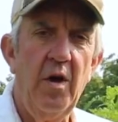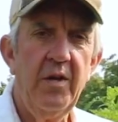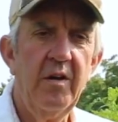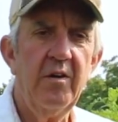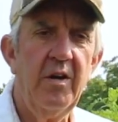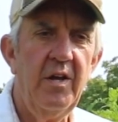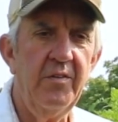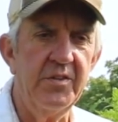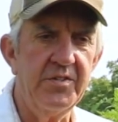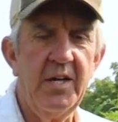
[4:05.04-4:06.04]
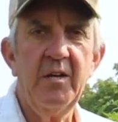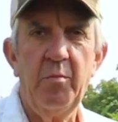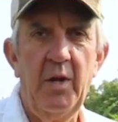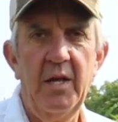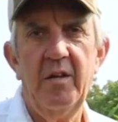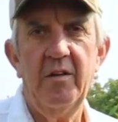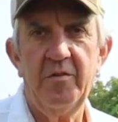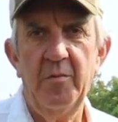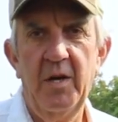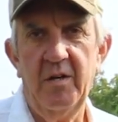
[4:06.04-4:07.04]
out here in the second planting of
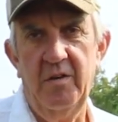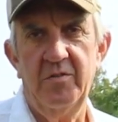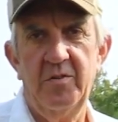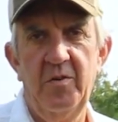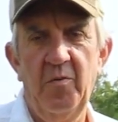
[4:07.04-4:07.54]
tomatoes.